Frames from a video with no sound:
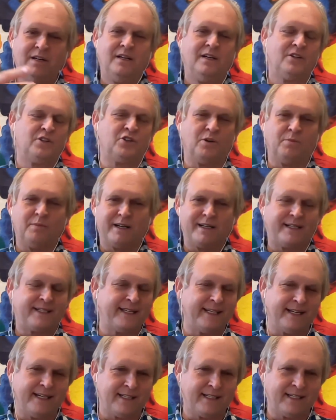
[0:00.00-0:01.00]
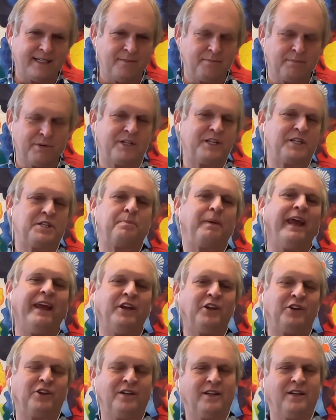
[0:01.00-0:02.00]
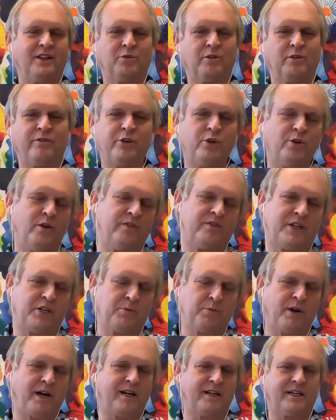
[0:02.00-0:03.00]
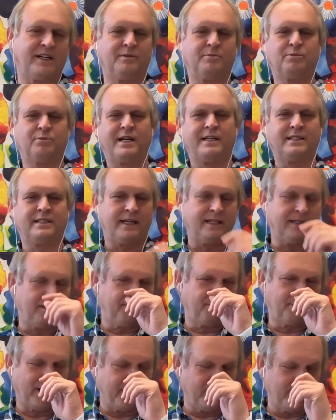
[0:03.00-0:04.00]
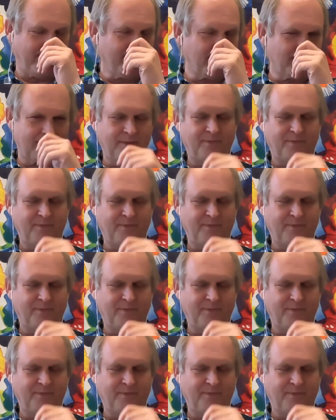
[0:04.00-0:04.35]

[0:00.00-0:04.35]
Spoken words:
so much citizen participation in the review of such projects.